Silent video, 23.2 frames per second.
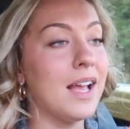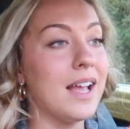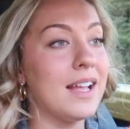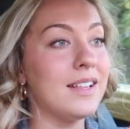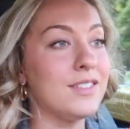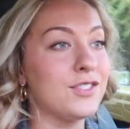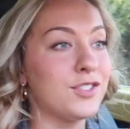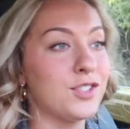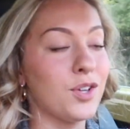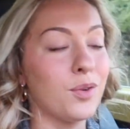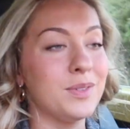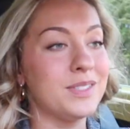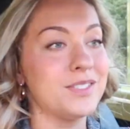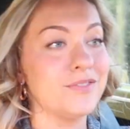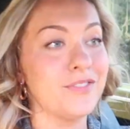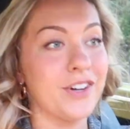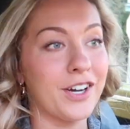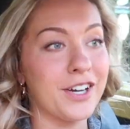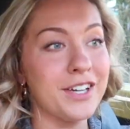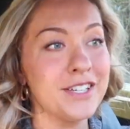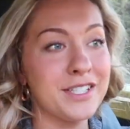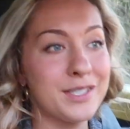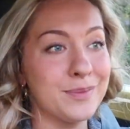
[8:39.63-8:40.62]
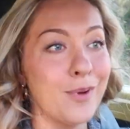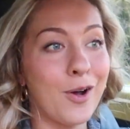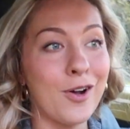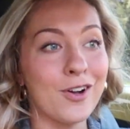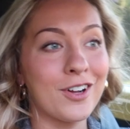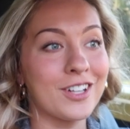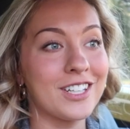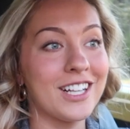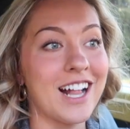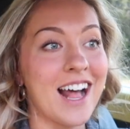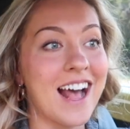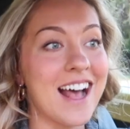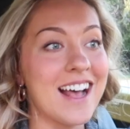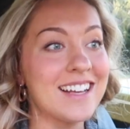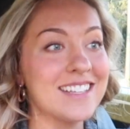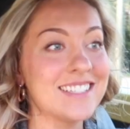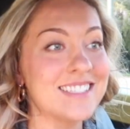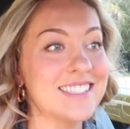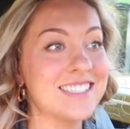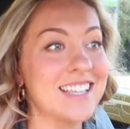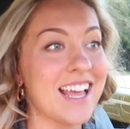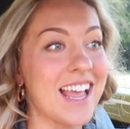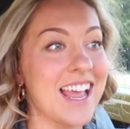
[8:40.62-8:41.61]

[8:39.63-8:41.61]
and so it's very small class